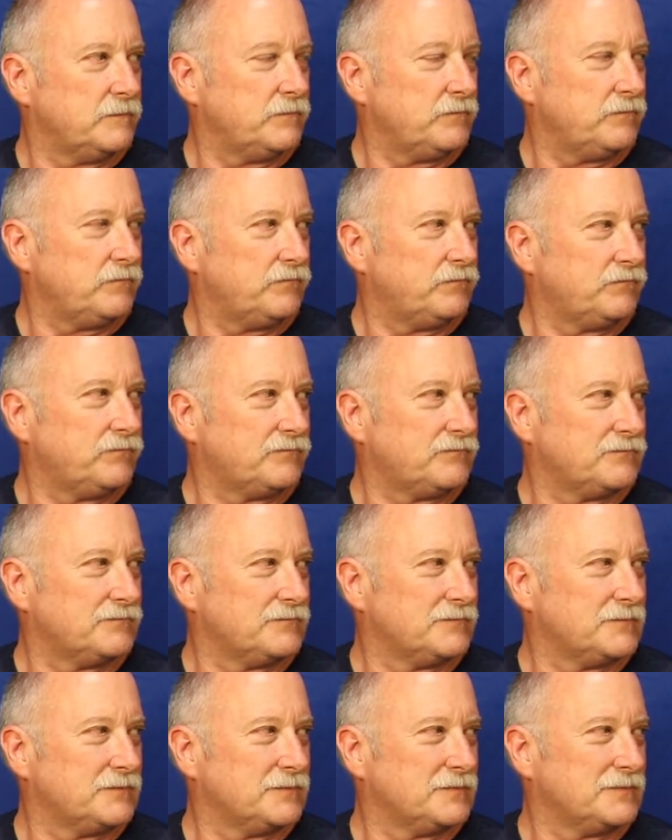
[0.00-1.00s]

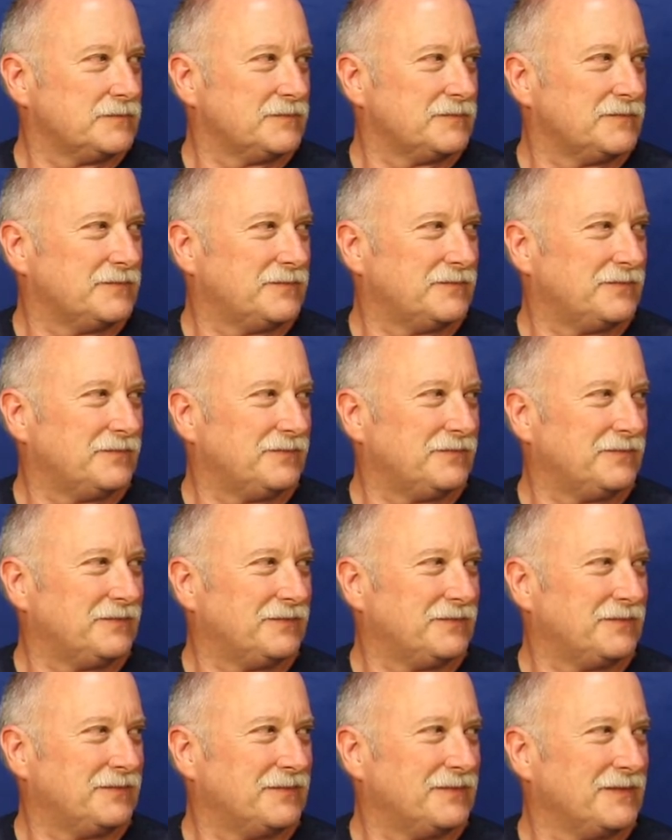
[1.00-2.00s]

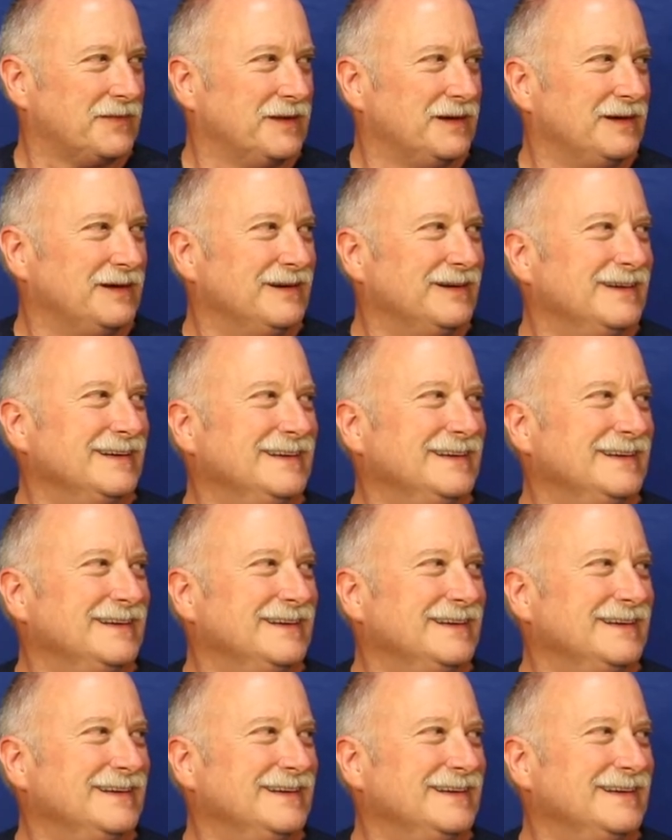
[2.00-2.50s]
(silent)